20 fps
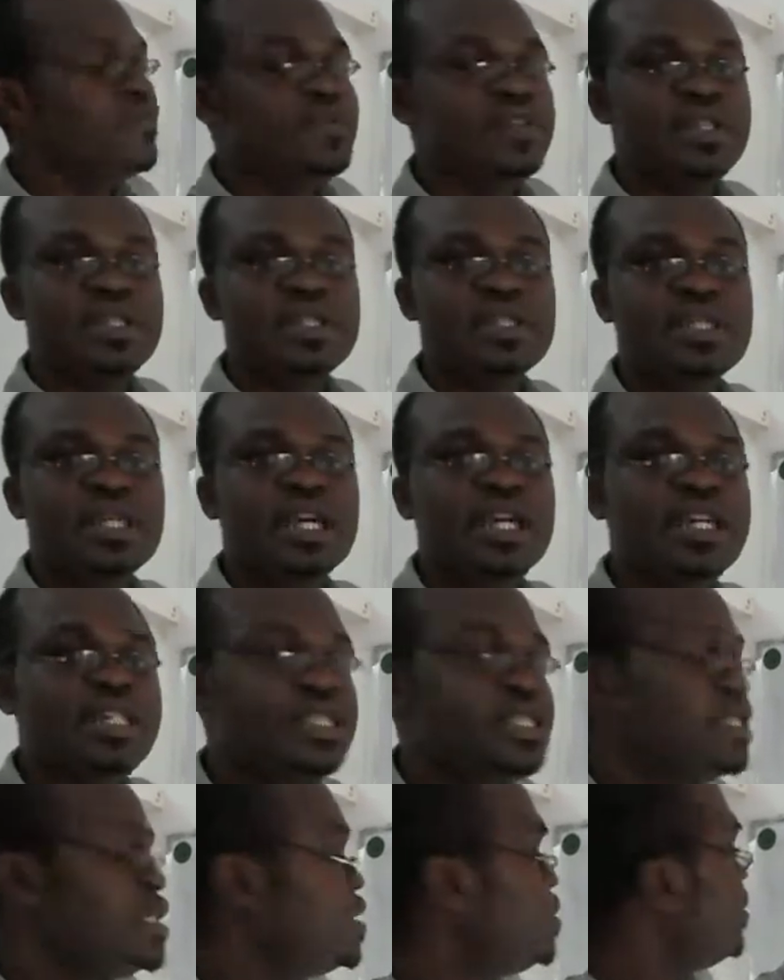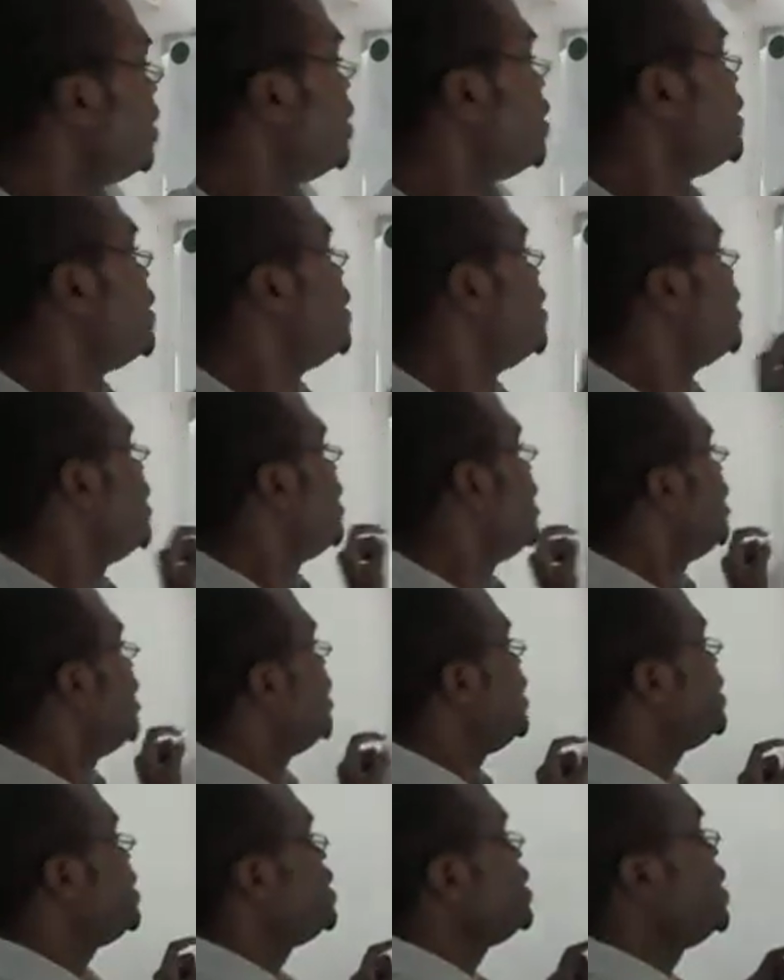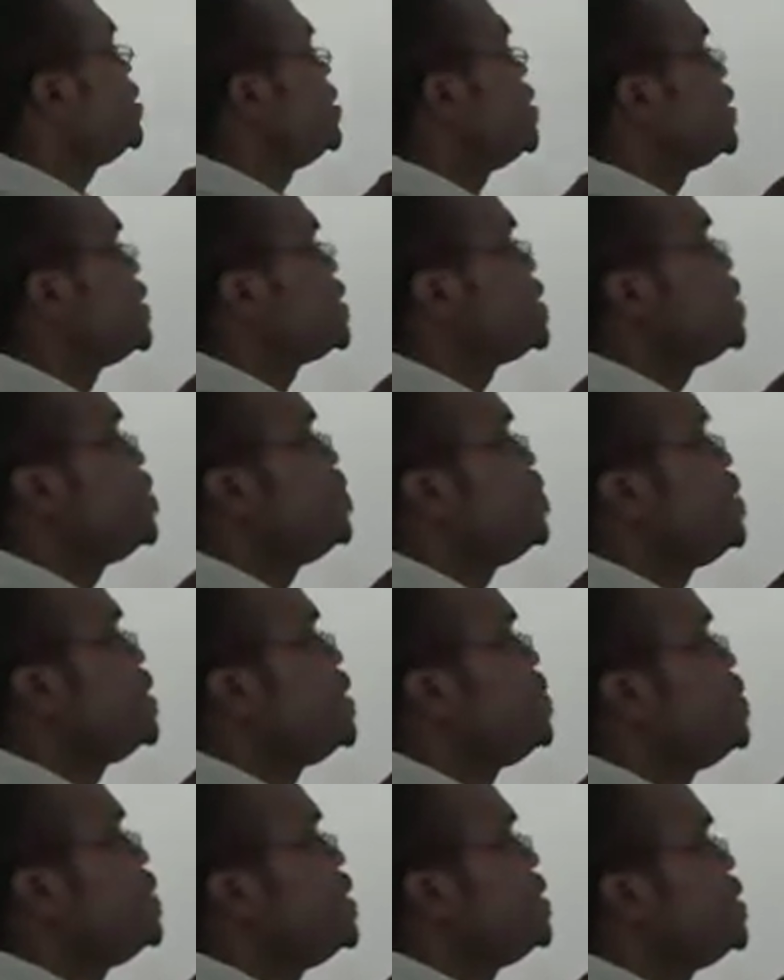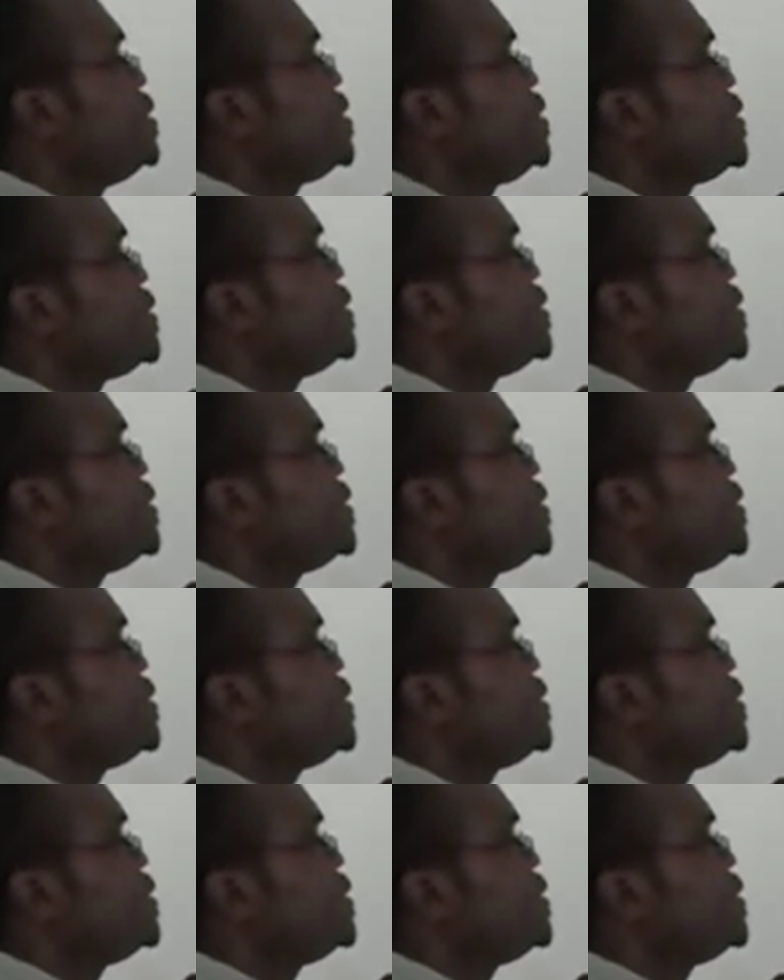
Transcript: this HTML? HTML simply means